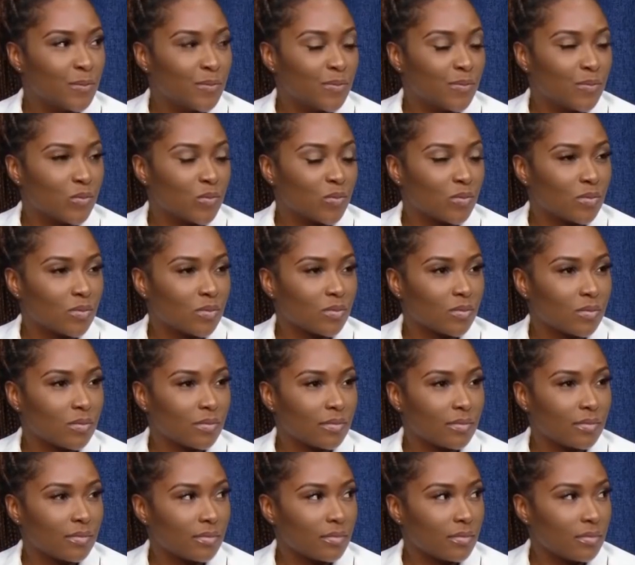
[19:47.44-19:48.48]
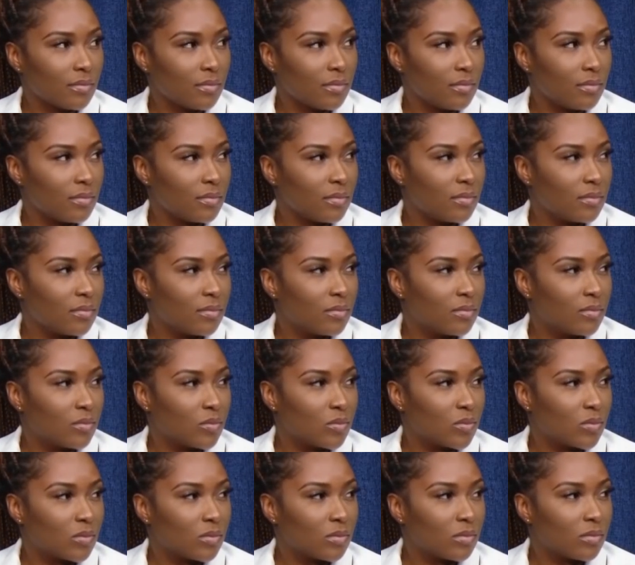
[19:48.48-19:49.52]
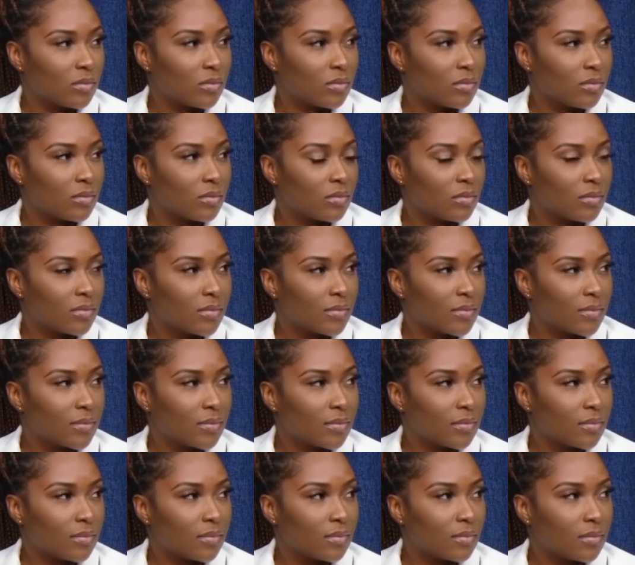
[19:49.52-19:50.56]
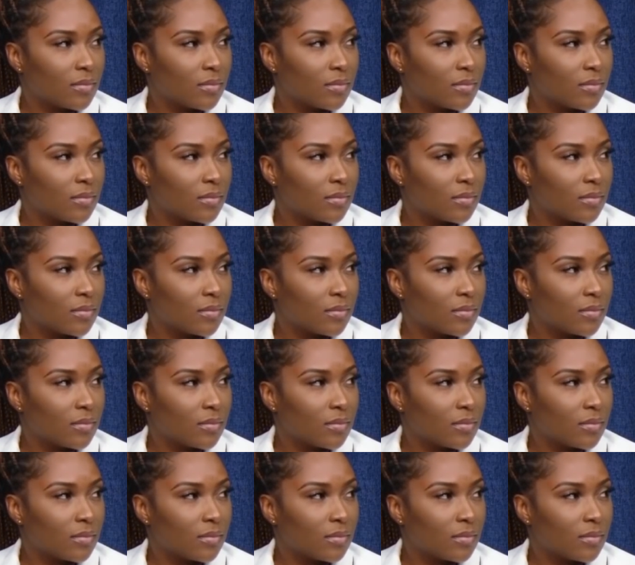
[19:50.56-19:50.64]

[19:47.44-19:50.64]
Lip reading: [no speech]